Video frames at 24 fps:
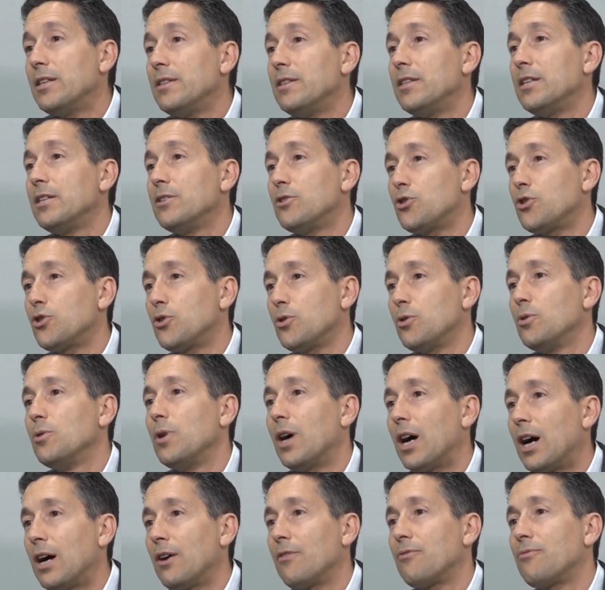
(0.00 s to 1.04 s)
need to
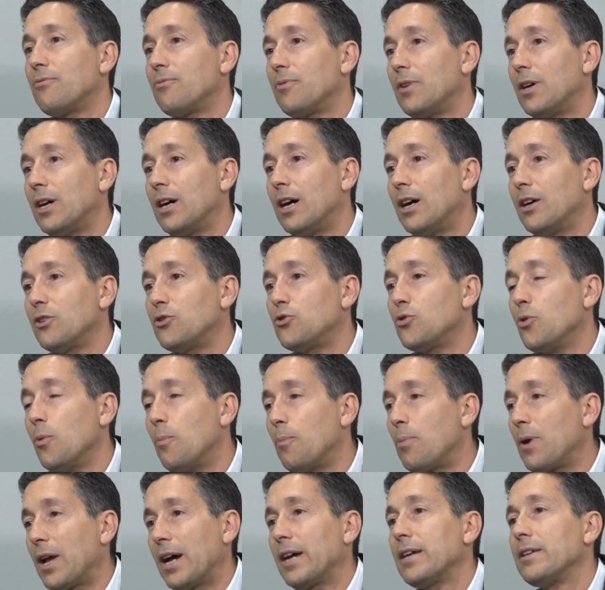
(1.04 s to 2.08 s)
have to
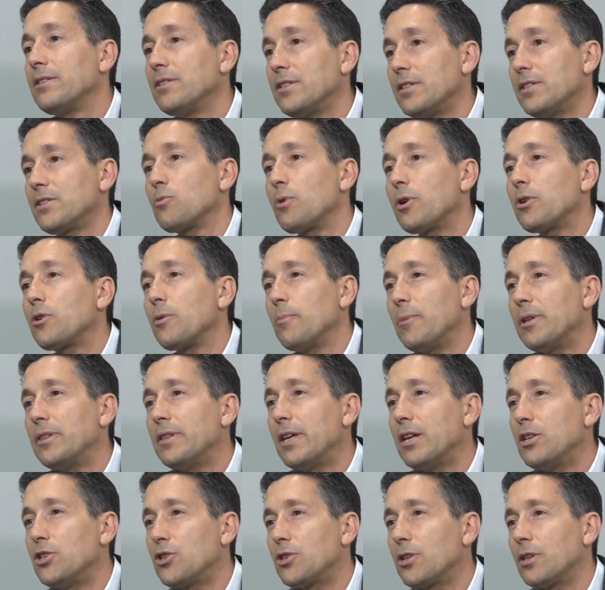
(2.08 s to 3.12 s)
apply this
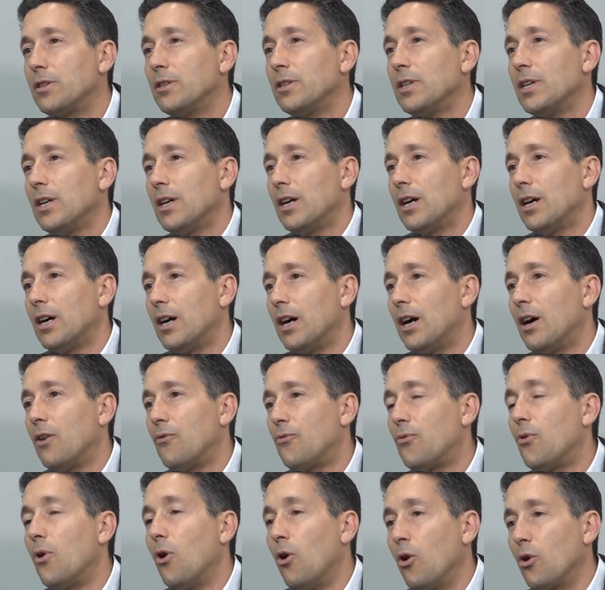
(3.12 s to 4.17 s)
recommendation
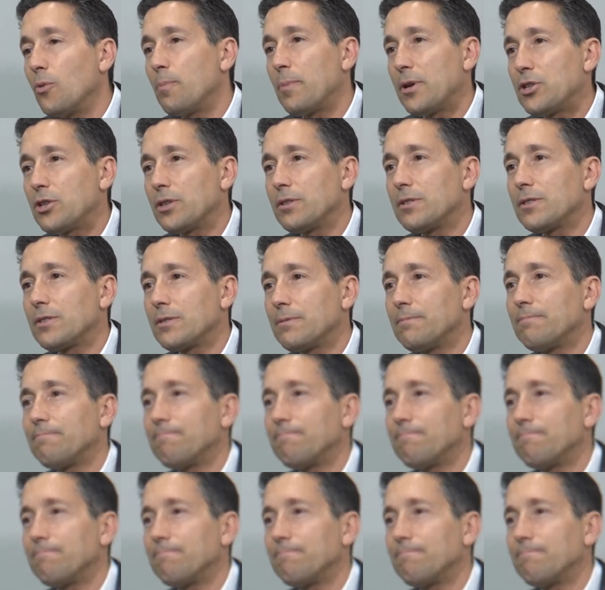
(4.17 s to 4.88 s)
for all patients.